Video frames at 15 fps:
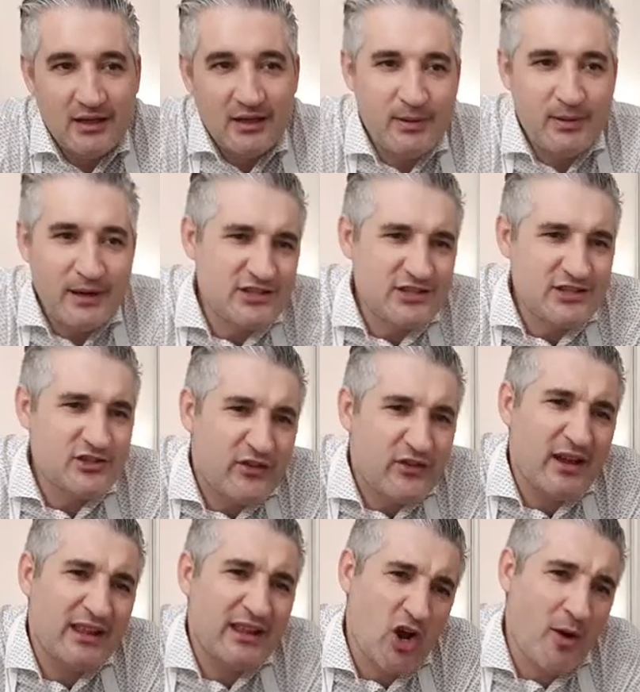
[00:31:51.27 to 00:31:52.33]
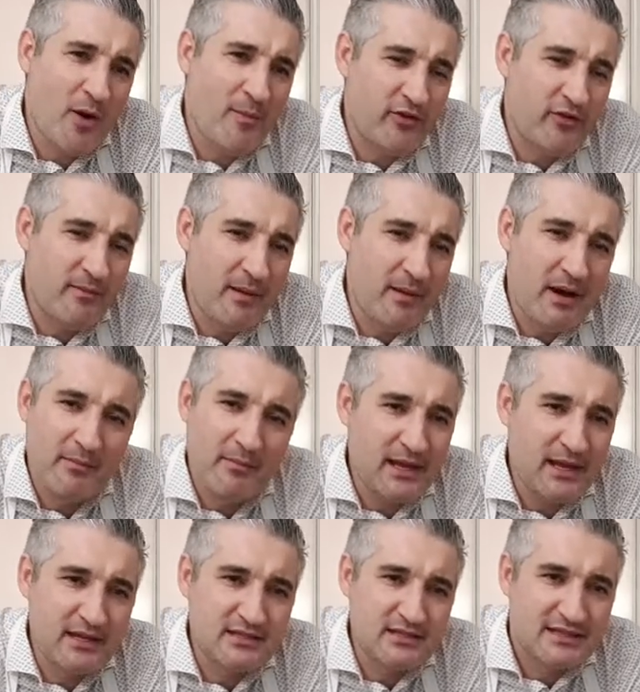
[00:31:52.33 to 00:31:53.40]
Please, just write a comment for my mom,
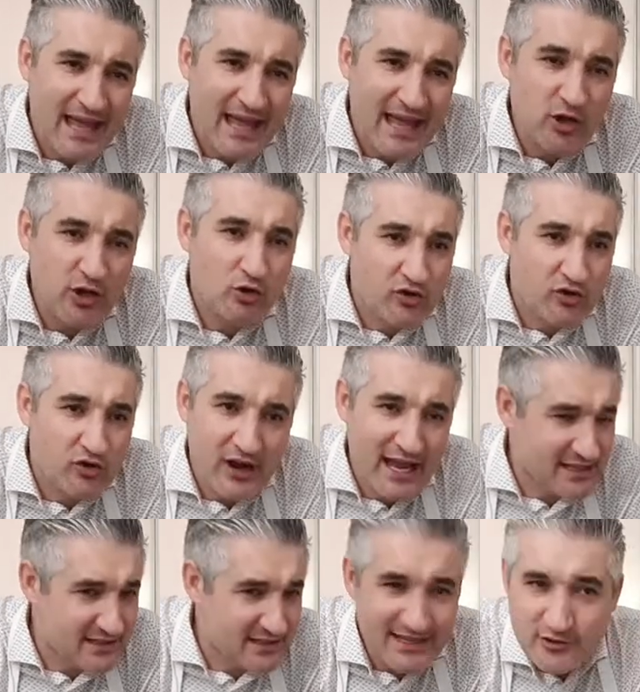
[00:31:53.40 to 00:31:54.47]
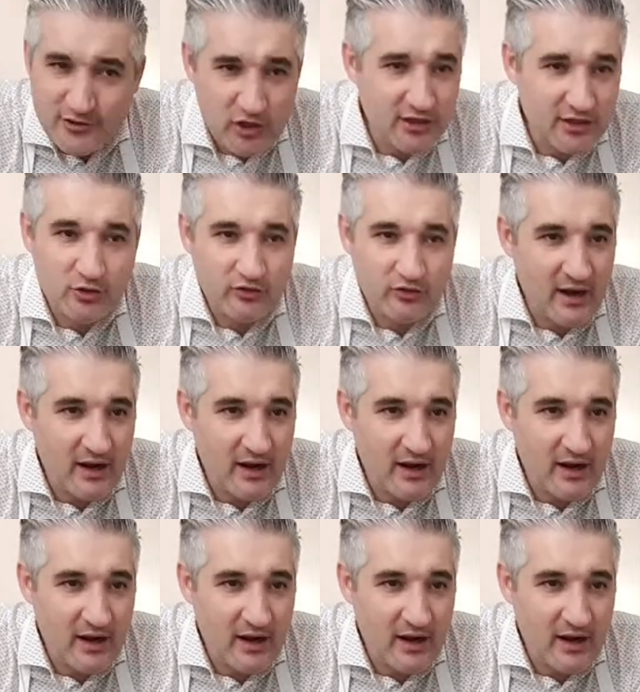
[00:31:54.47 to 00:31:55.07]
please. Thank you, Grace. That's all you need to write.